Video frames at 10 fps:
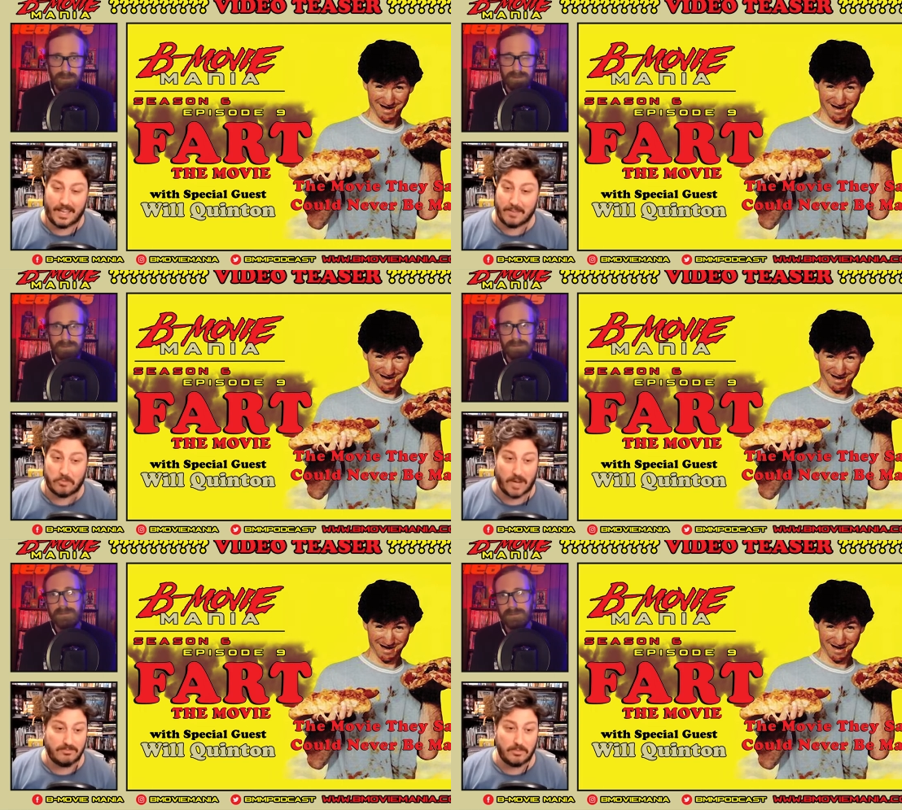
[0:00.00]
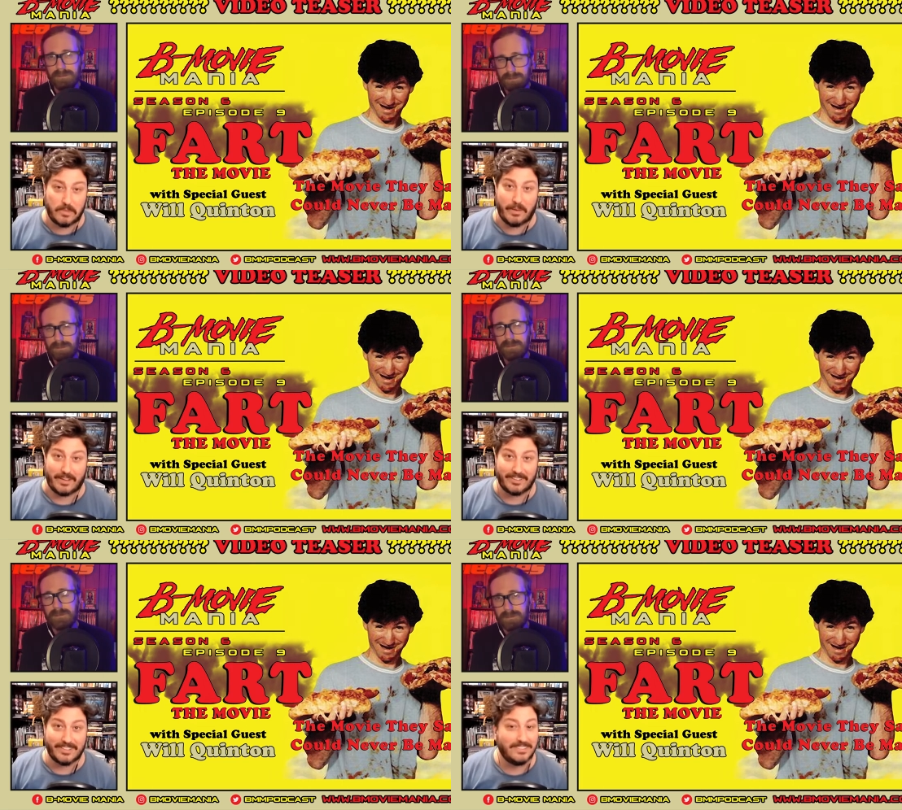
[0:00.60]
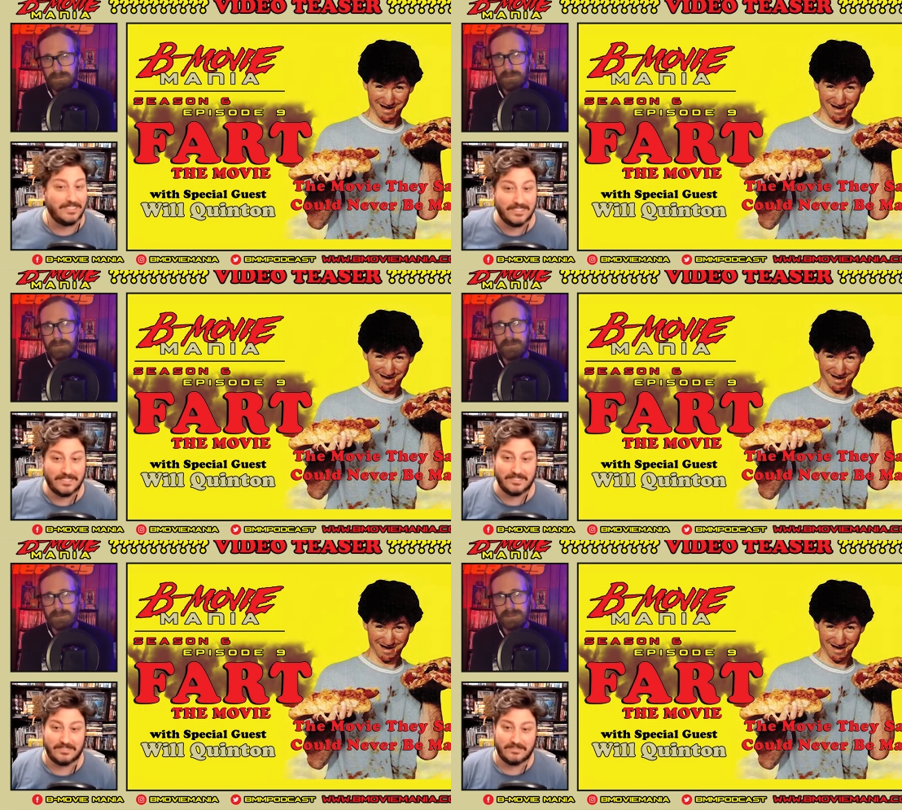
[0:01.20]
Speaker 1: and probably better.
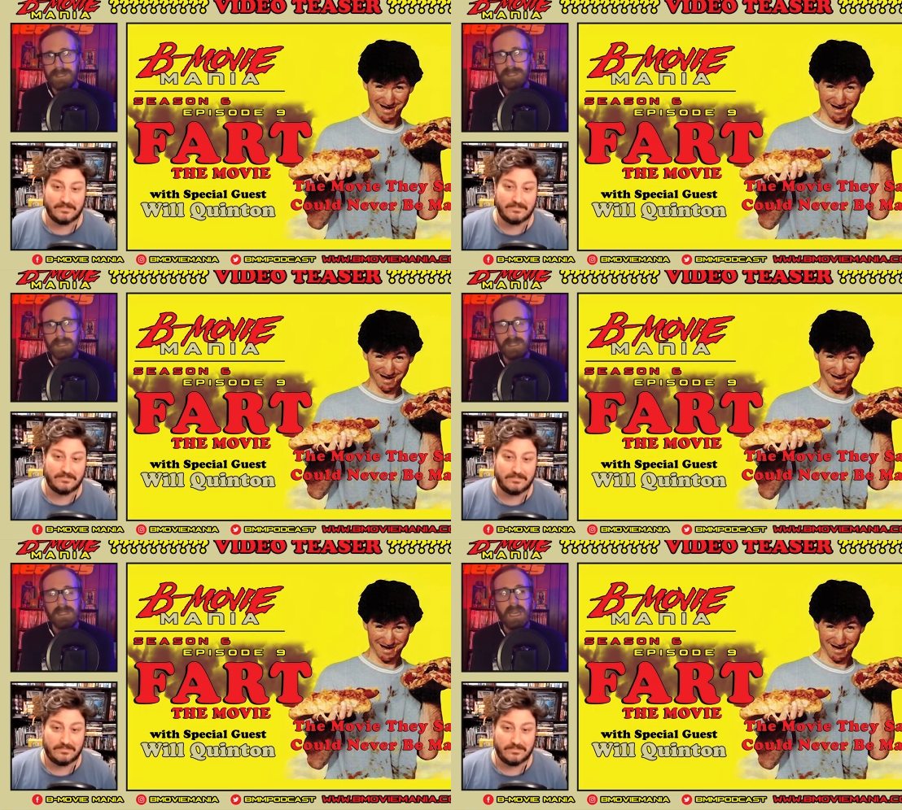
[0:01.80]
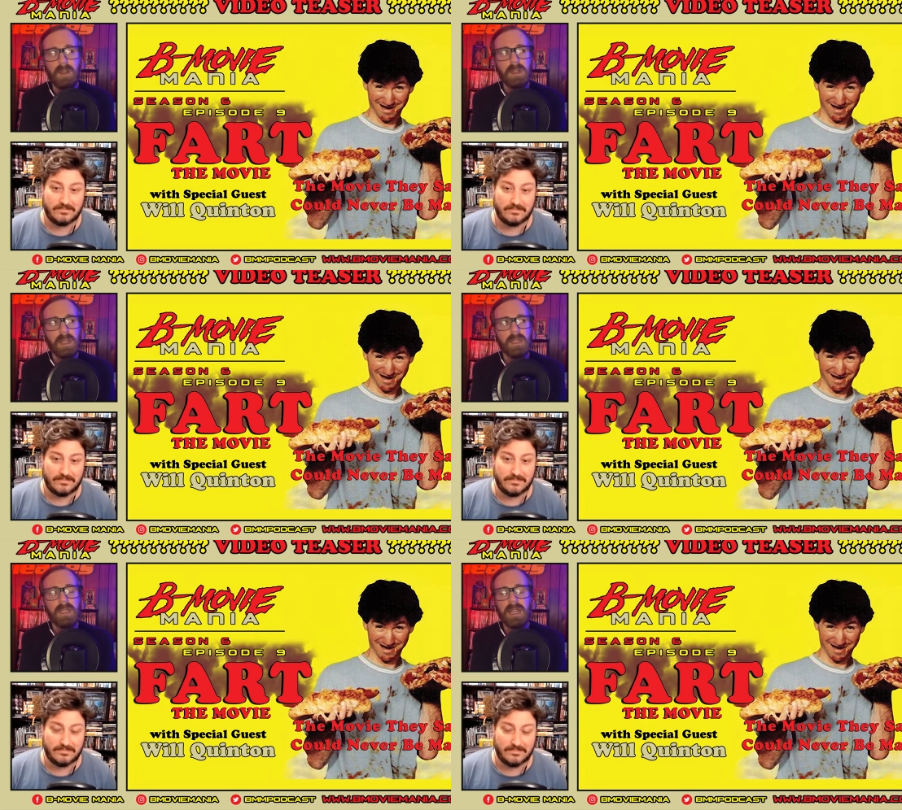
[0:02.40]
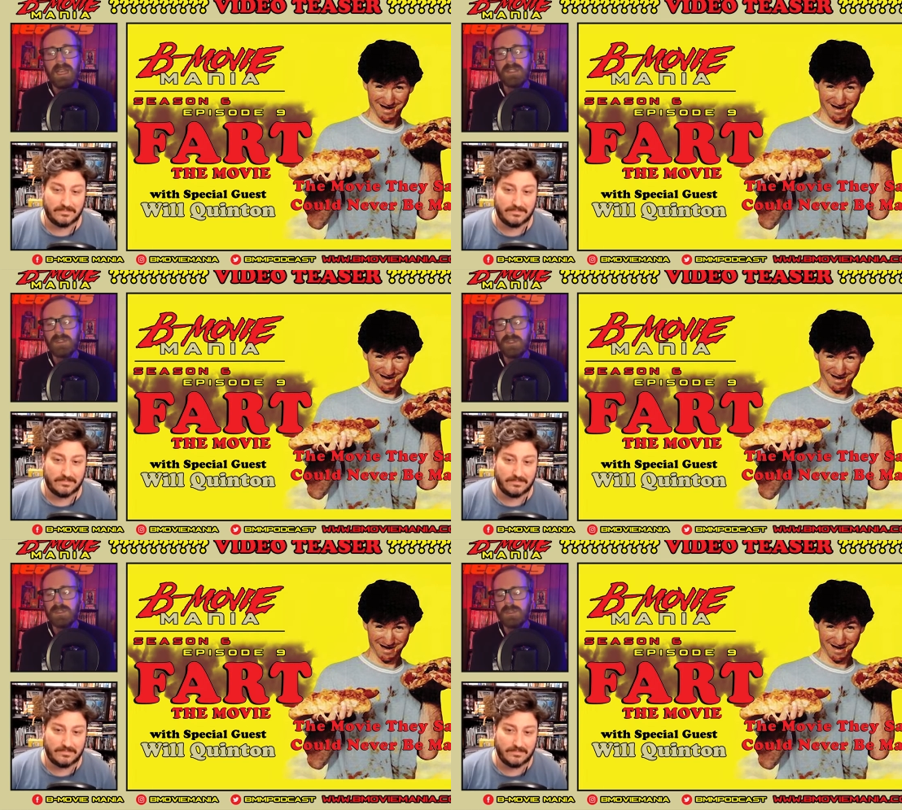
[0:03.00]
Speaker 2: Now, can I
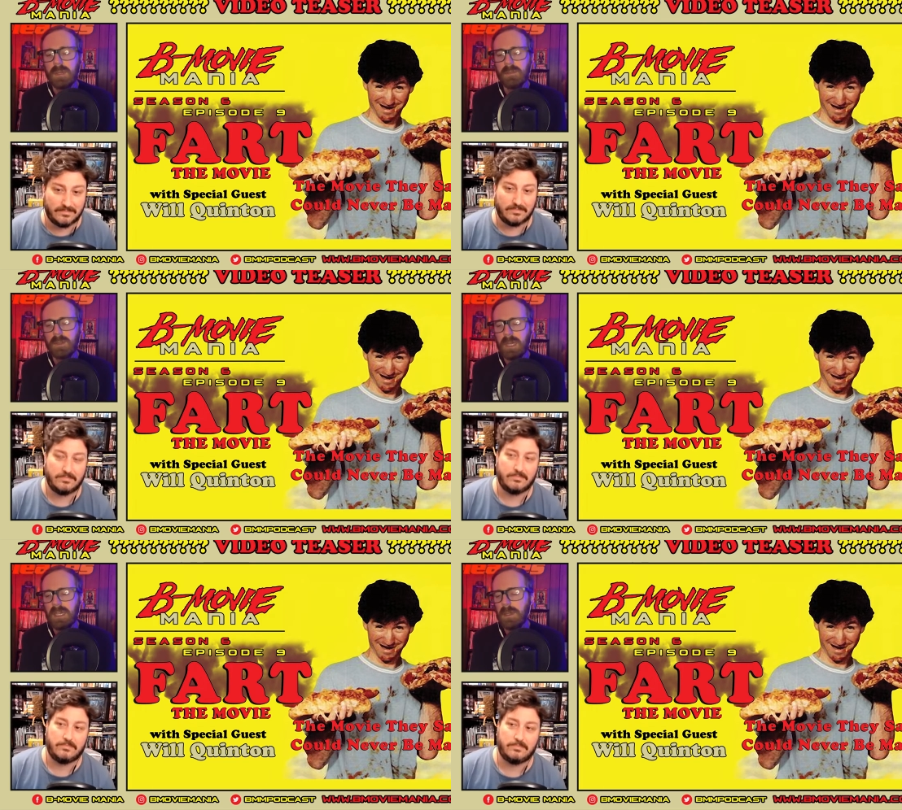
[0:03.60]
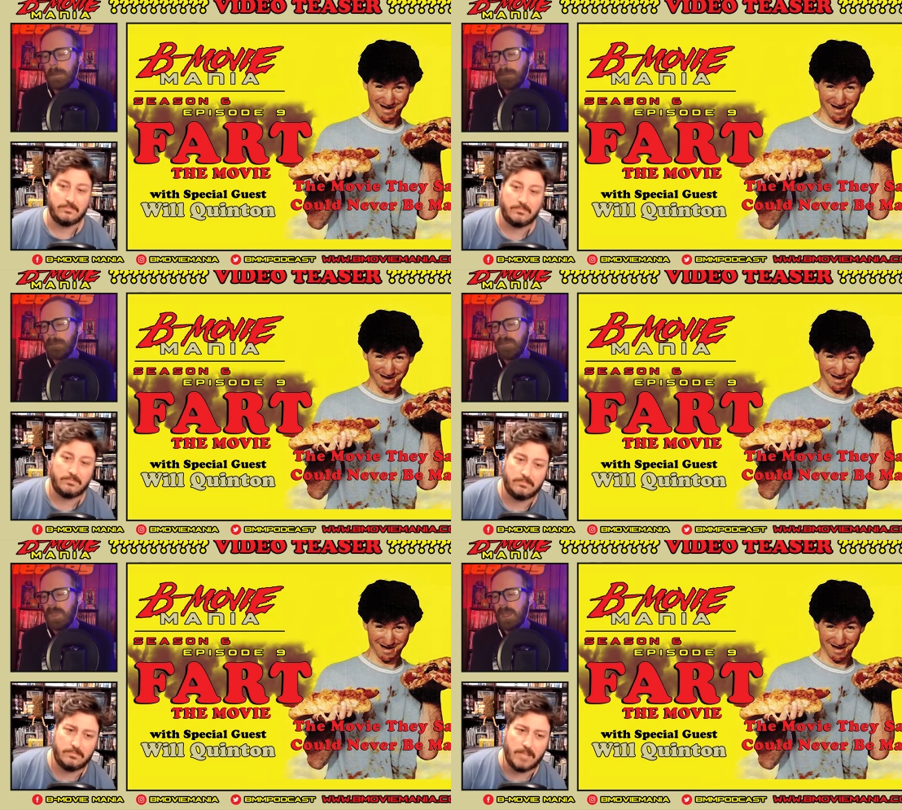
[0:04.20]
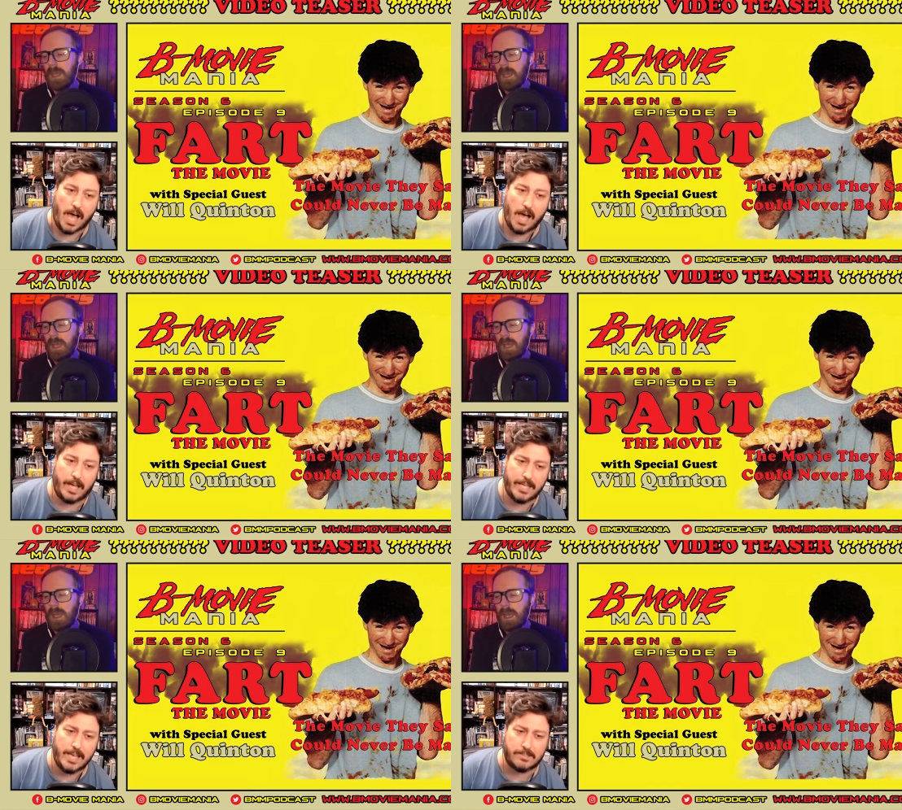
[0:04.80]
ask you something, Mike?
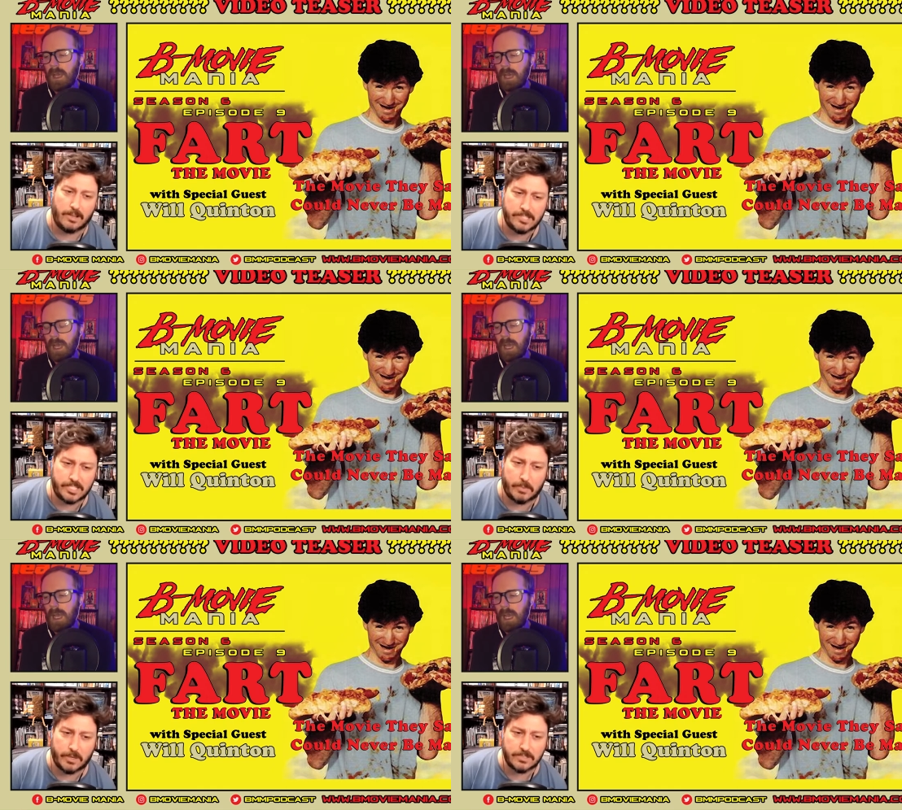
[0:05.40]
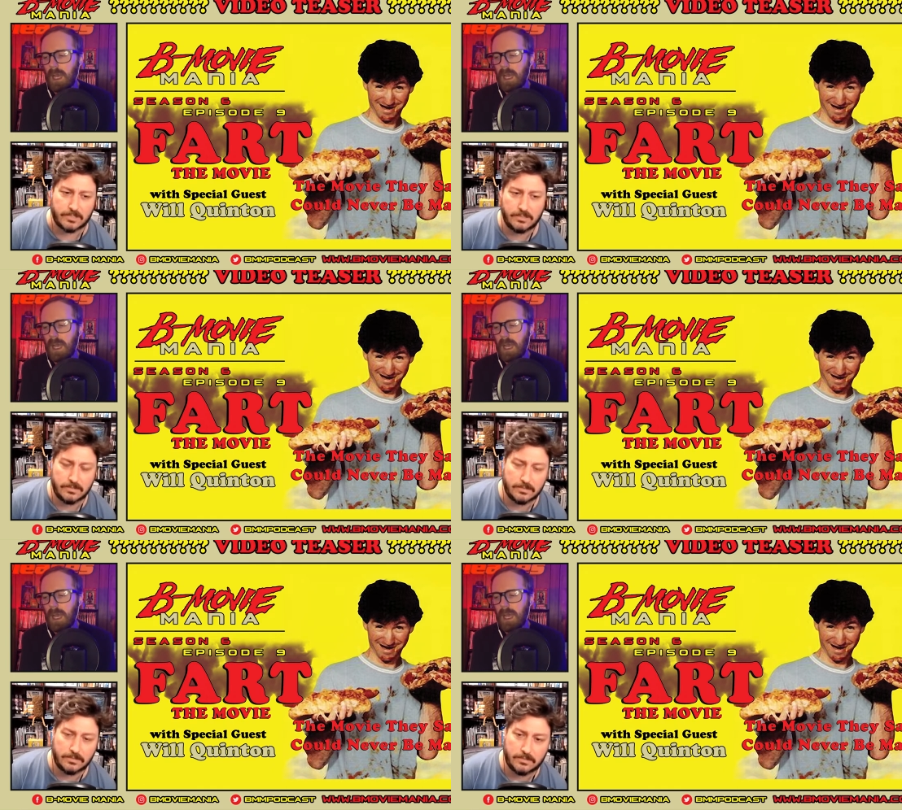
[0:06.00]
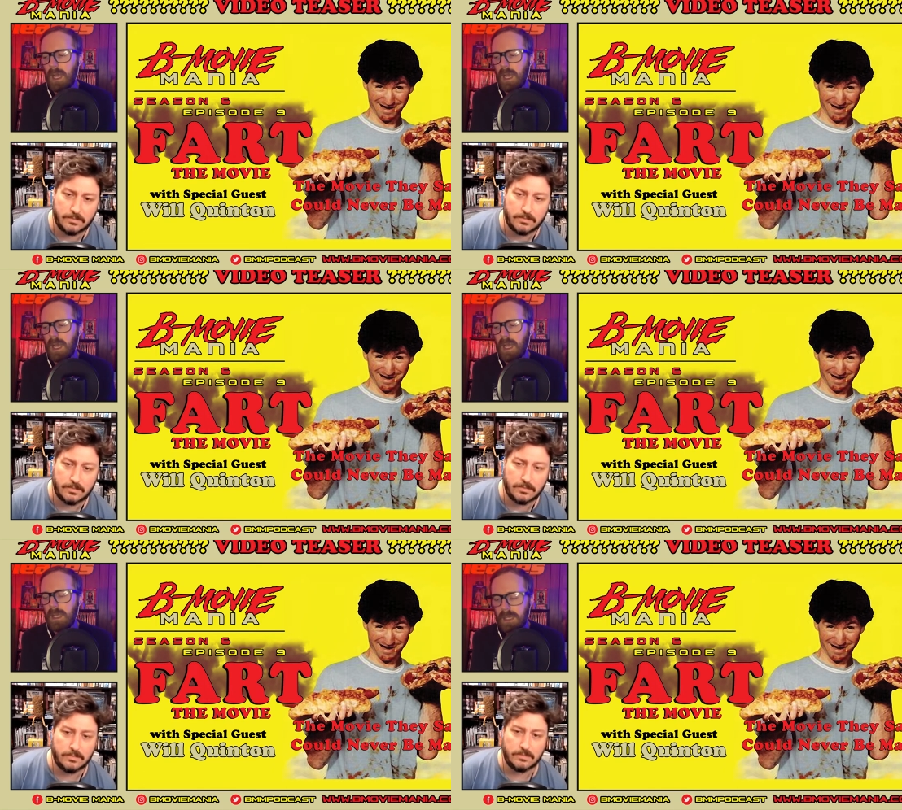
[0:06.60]
Uh, yeah, as long as it's personal.
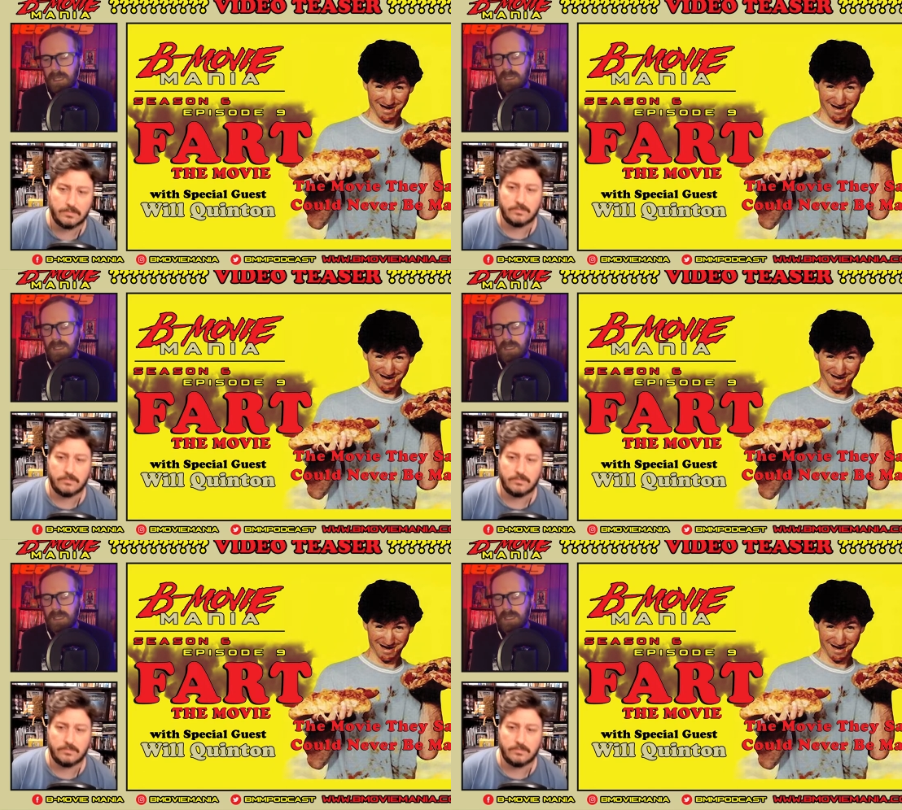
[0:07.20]
It